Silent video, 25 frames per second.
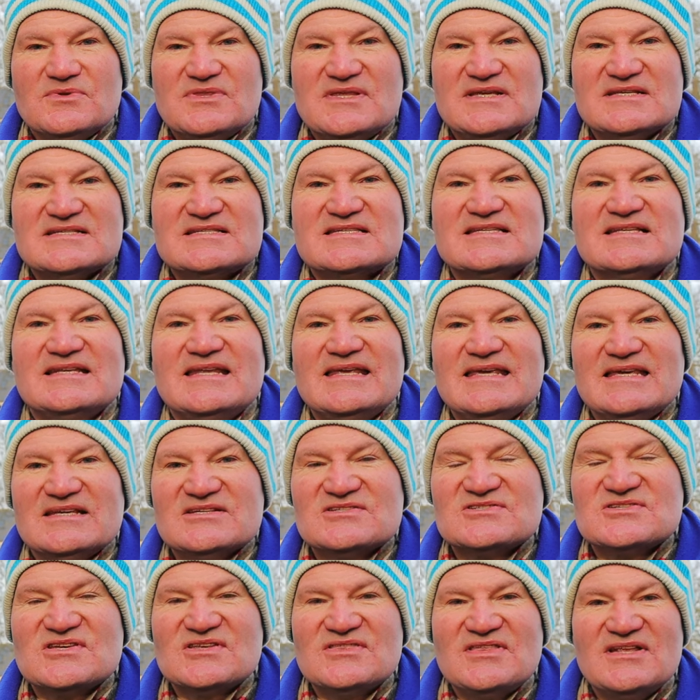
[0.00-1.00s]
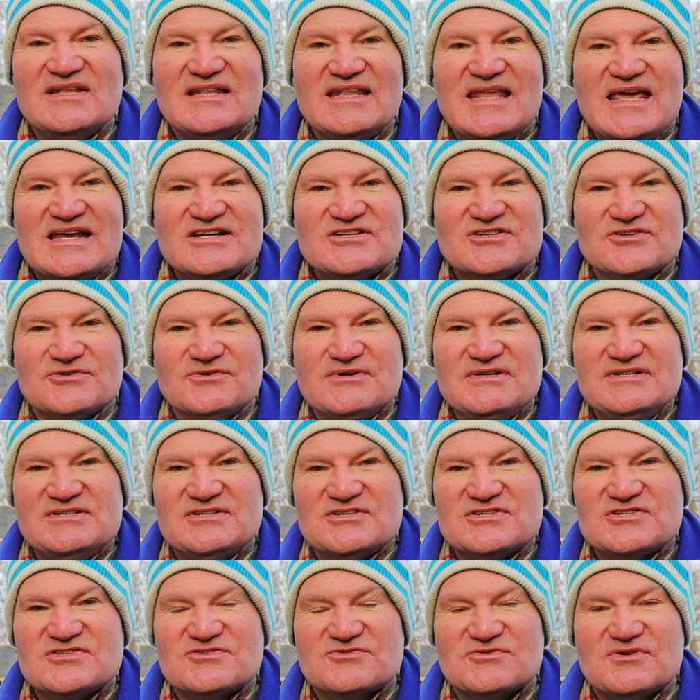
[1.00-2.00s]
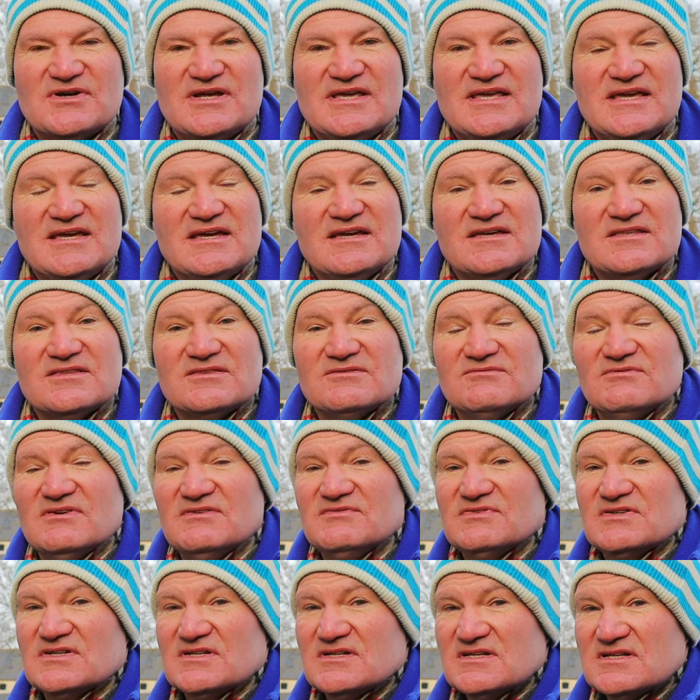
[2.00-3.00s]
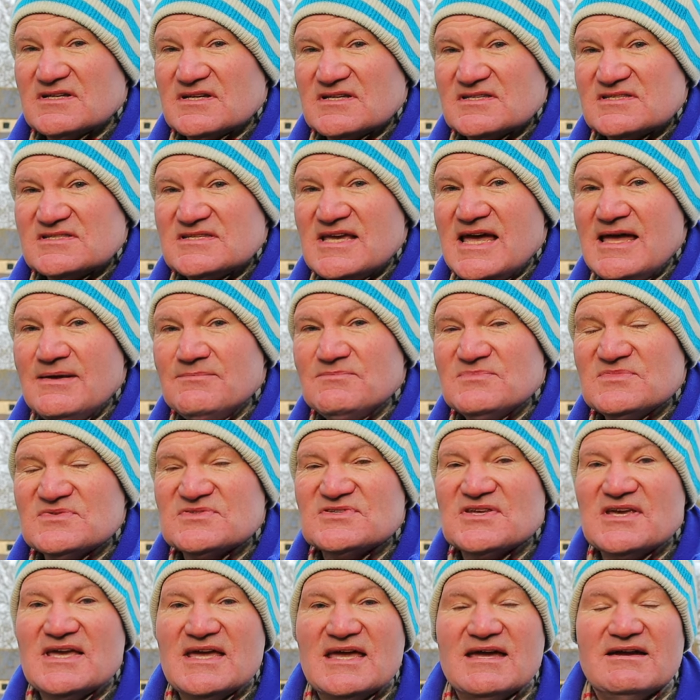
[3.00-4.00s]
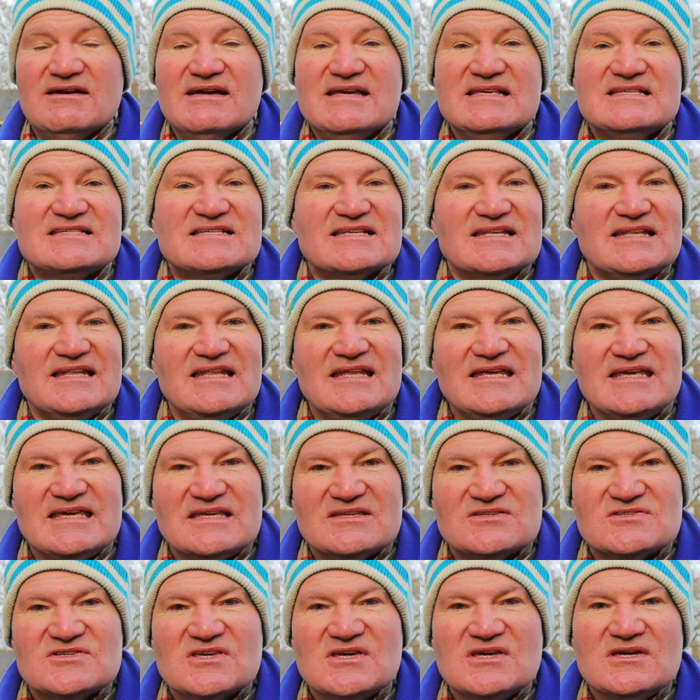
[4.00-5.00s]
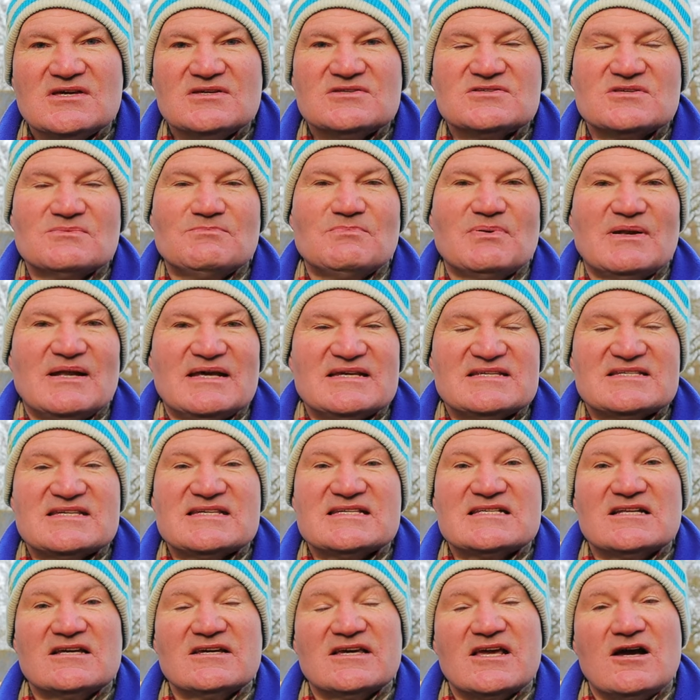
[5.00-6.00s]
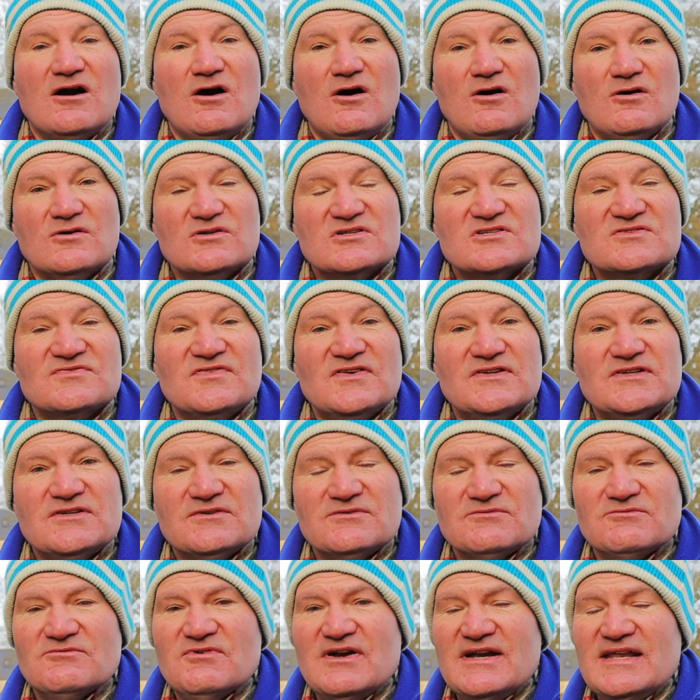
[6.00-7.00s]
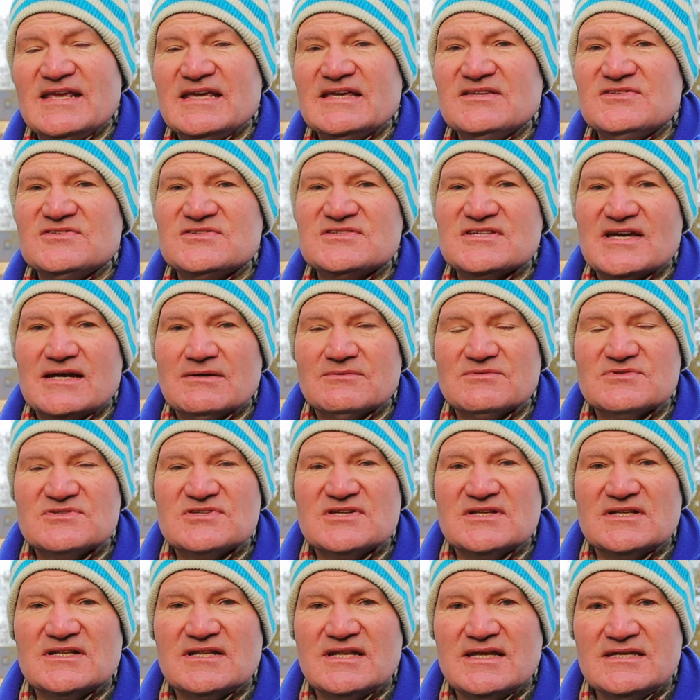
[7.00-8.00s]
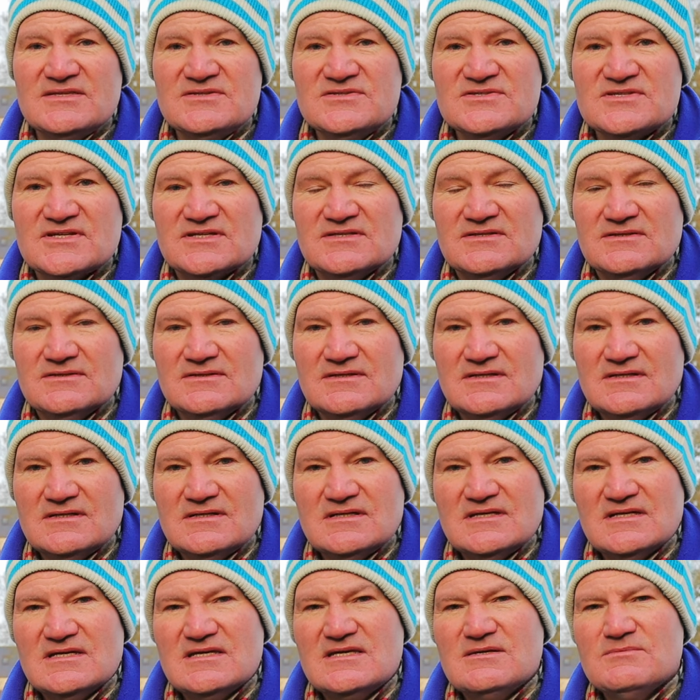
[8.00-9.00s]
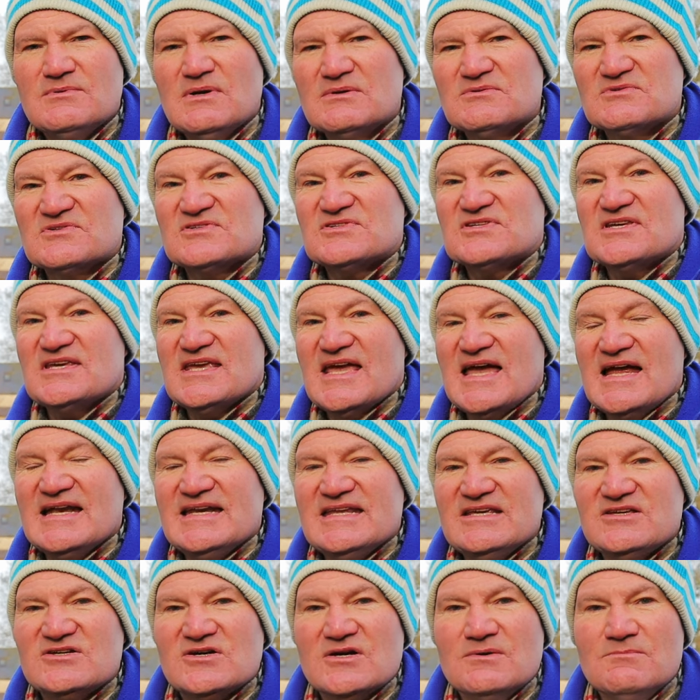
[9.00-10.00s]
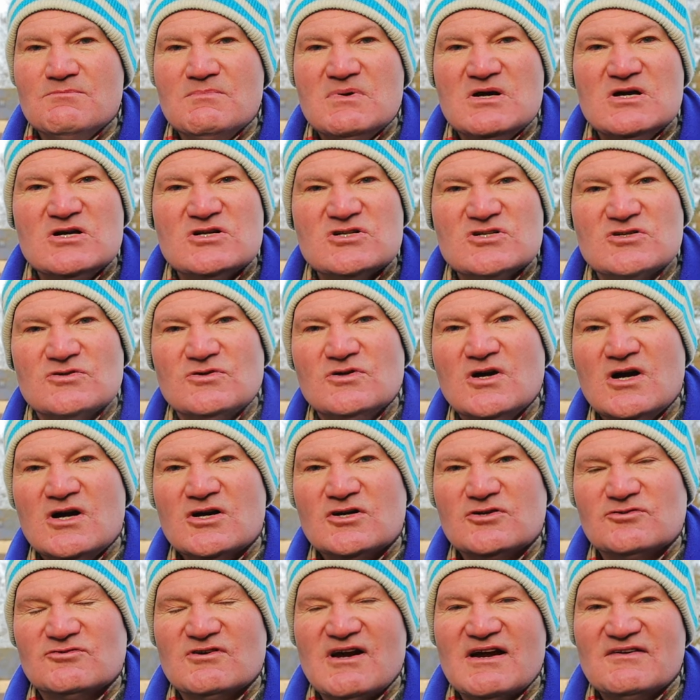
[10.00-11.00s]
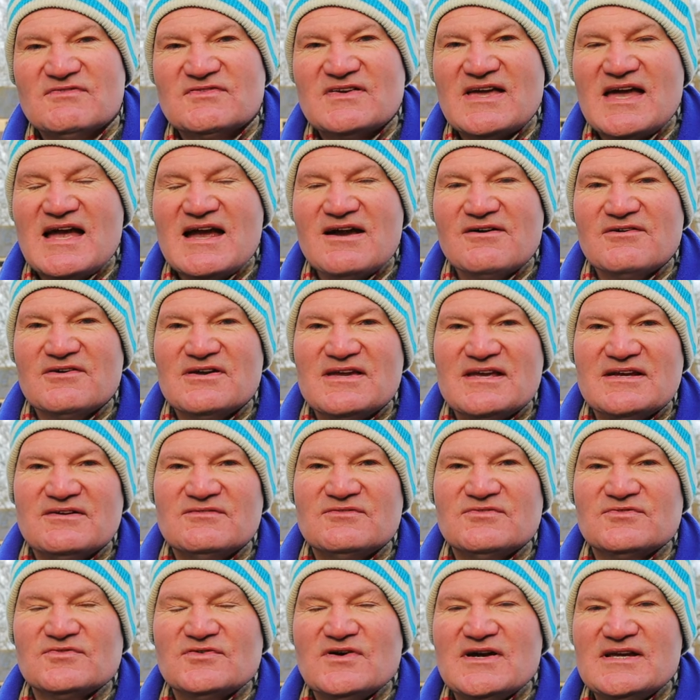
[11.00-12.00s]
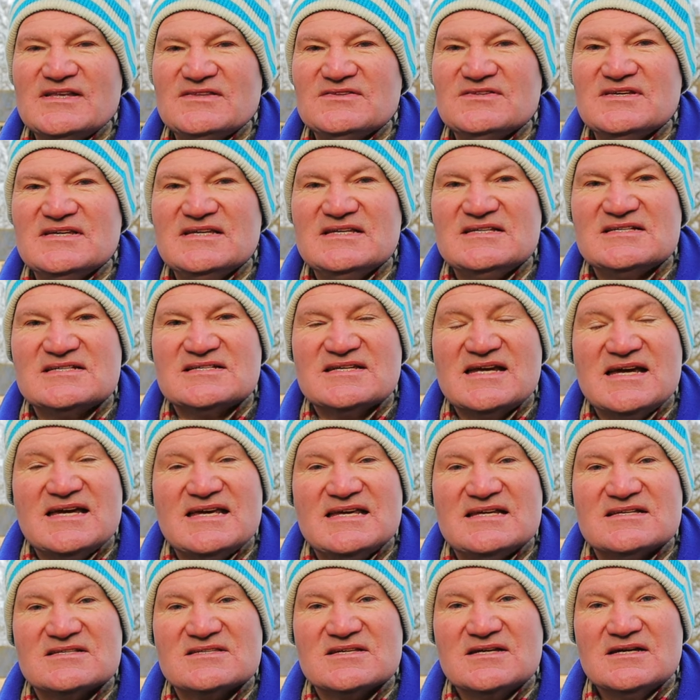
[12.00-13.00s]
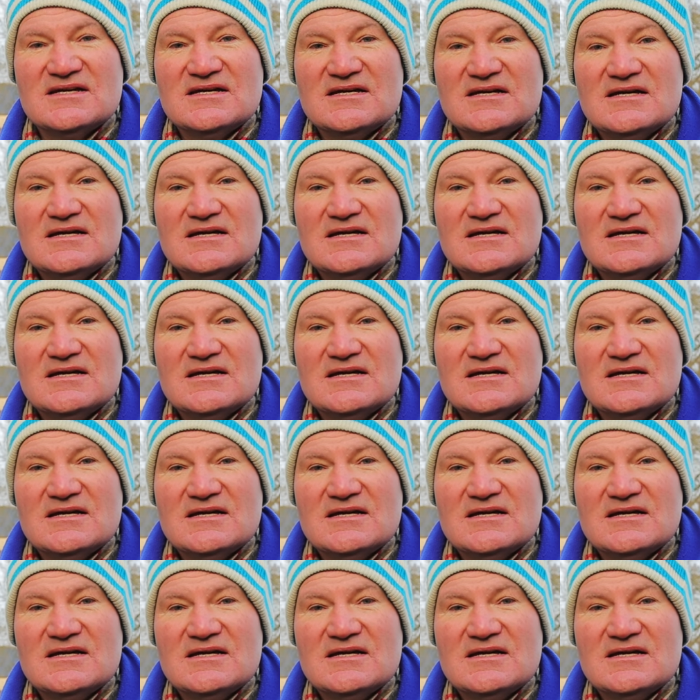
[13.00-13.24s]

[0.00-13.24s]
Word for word: with its links to the leisure industry. Thames here is linked to places like Oxford, Reading and down to London. You won't see any commercial craft carrying freight these days.